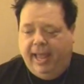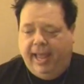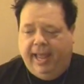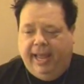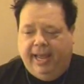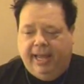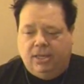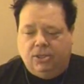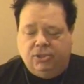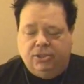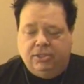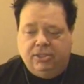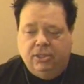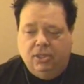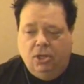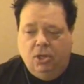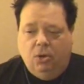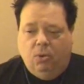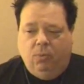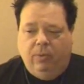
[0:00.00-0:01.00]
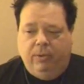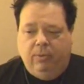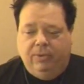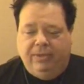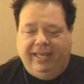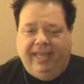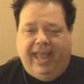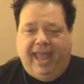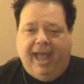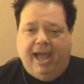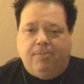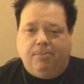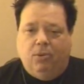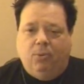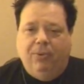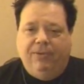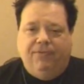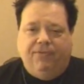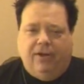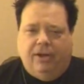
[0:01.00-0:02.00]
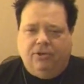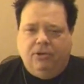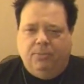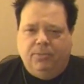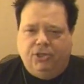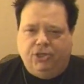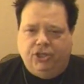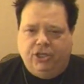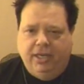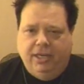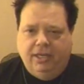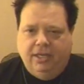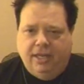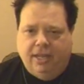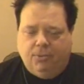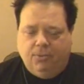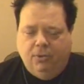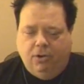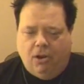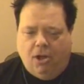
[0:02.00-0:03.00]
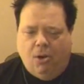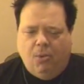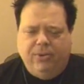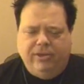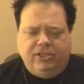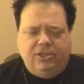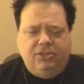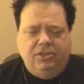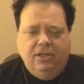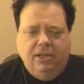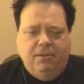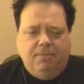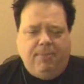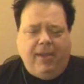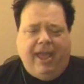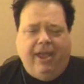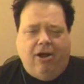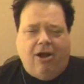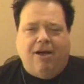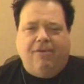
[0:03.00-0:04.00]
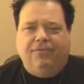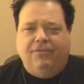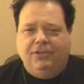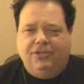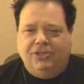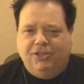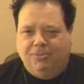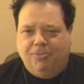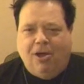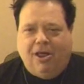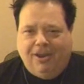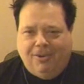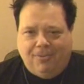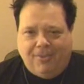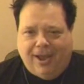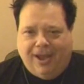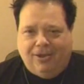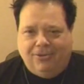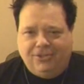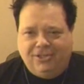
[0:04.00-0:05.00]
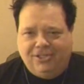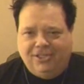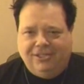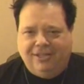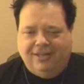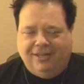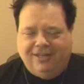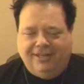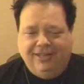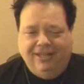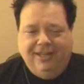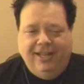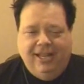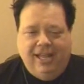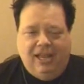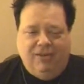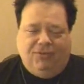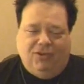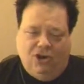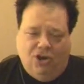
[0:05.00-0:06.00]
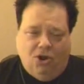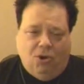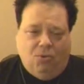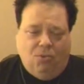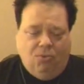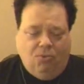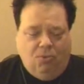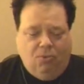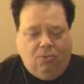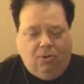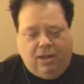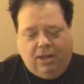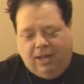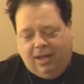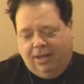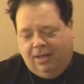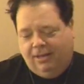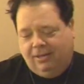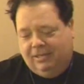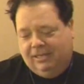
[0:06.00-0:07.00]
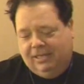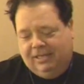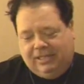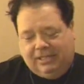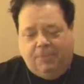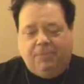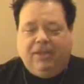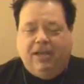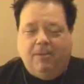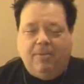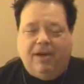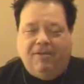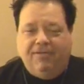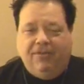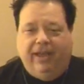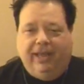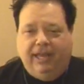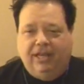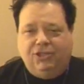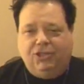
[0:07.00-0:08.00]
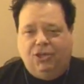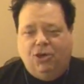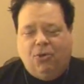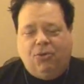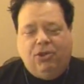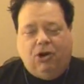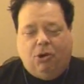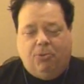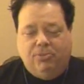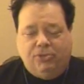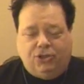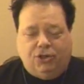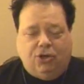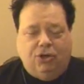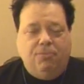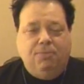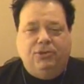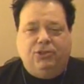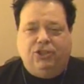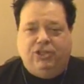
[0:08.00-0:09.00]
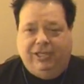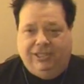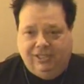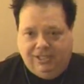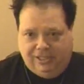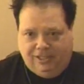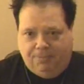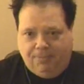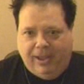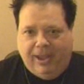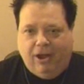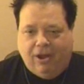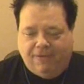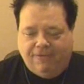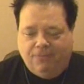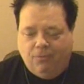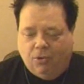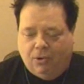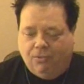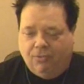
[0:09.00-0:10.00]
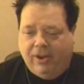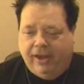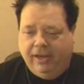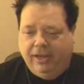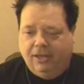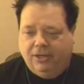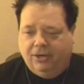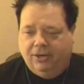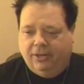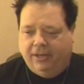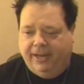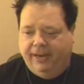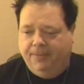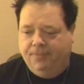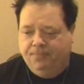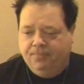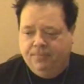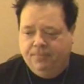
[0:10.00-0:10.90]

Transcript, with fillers: And we would gamble. We found a machine that would always pay off in small amounts. If you know something about Vegas, you know there are certain machines that pay off more regularly.